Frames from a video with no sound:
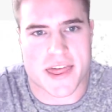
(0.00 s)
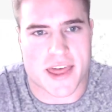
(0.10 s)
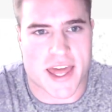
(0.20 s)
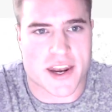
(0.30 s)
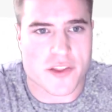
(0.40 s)

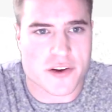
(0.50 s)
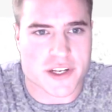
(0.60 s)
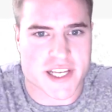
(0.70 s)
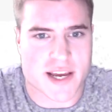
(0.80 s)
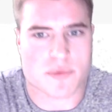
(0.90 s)
Another
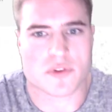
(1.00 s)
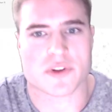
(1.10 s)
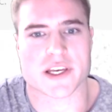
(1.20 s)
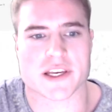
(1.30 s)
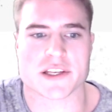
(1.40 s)
example
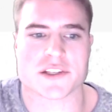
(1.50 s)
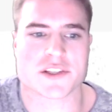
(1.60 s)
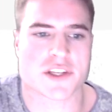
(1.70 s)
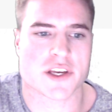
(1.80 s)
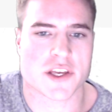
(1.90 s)

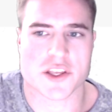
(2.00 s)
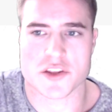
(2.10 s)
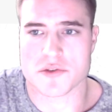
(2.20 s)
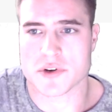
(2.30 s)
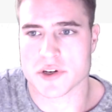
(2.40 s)
is
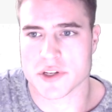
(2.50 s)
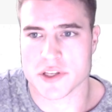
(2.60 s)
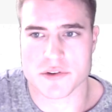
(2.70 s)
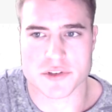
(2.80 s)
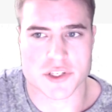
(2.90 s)
you could
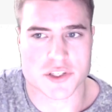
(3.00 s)
use it